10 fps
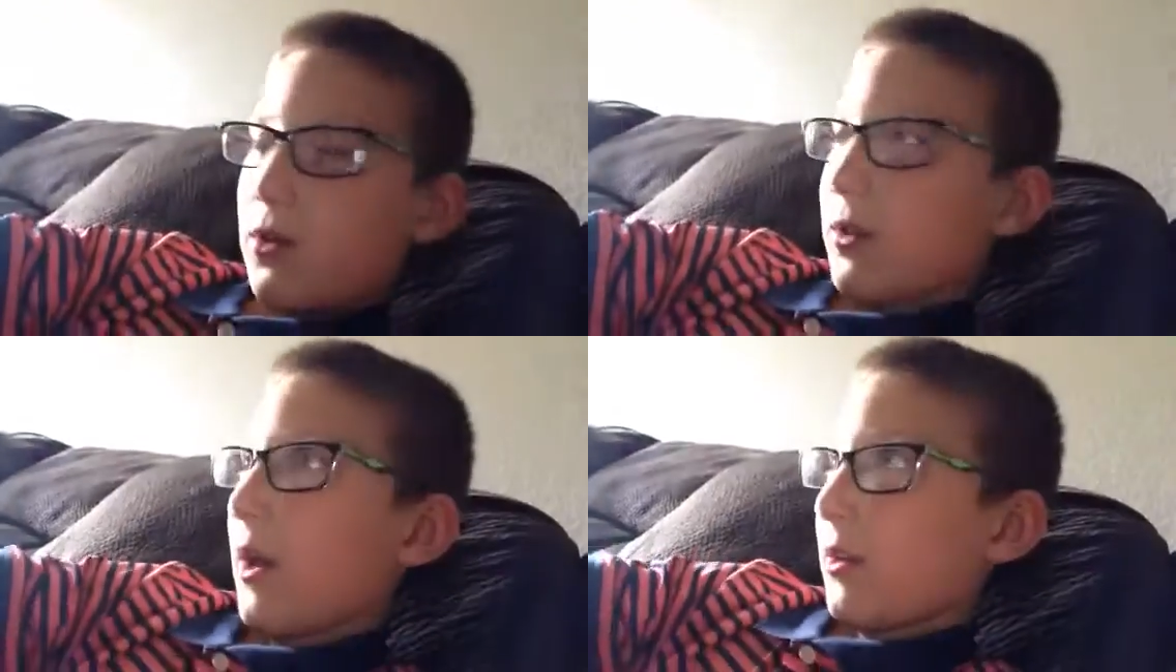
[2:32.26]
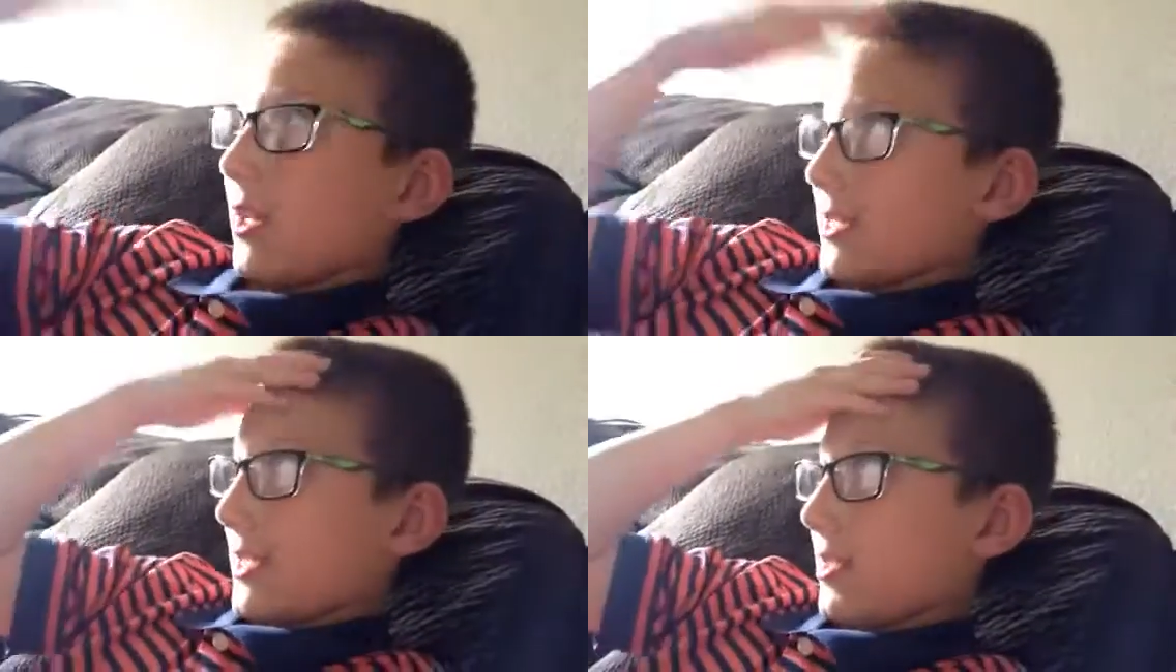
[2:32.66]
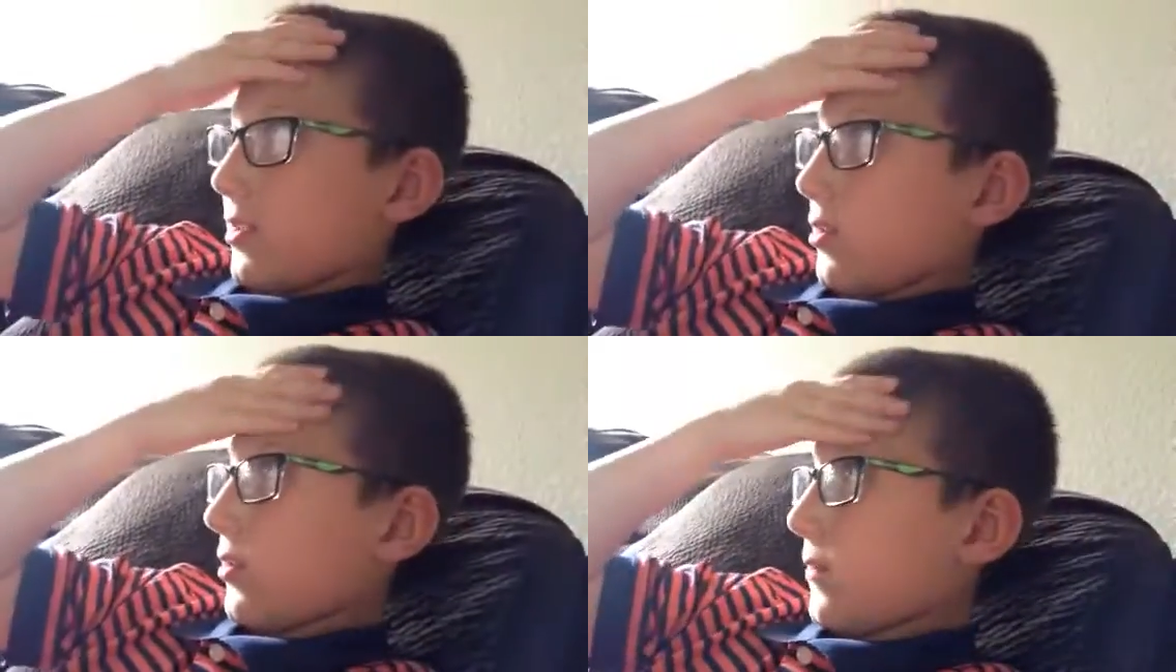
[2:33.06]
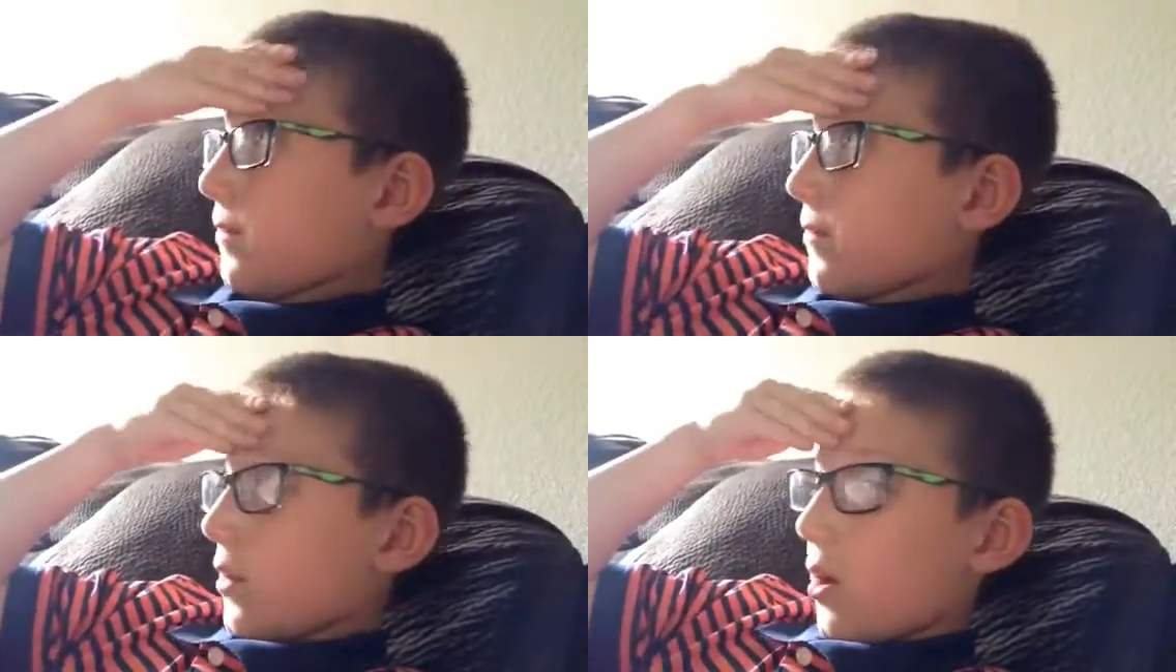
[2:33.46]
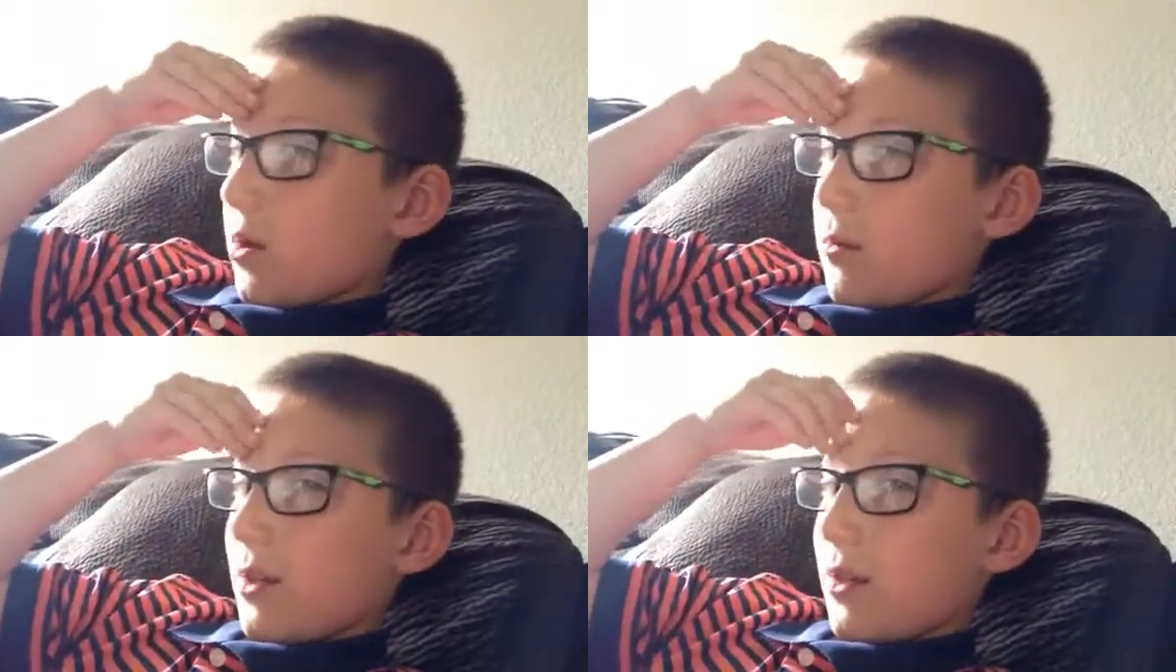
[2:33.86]
Or not glasses.
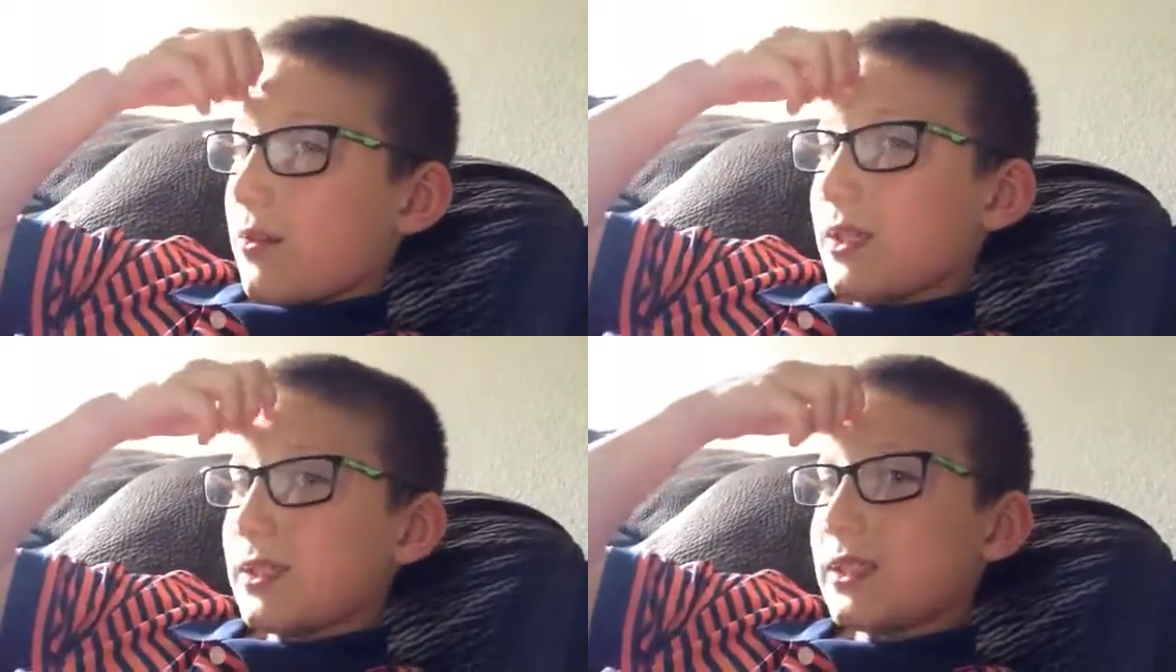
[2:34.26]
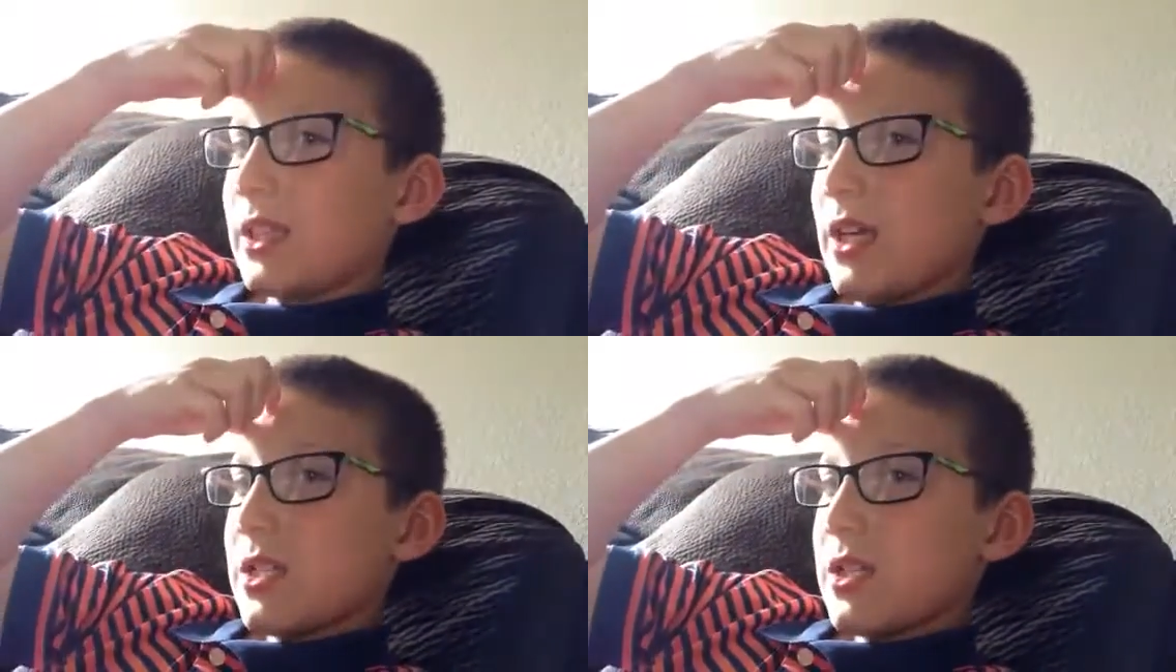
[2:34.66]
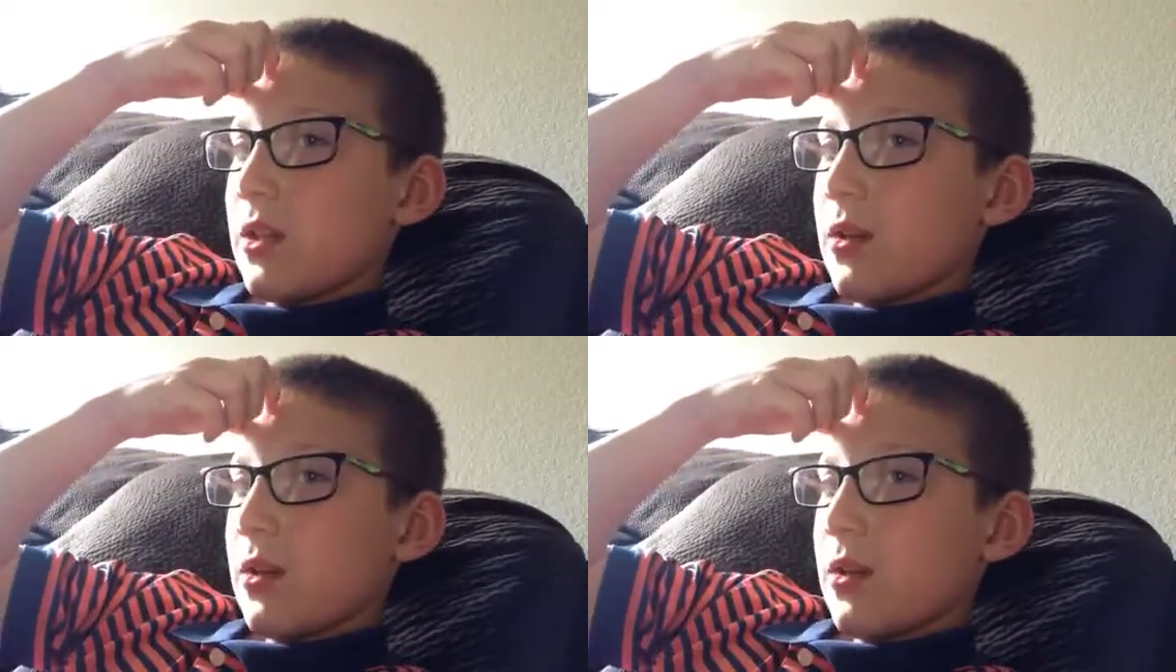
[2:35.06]
Not glasses case.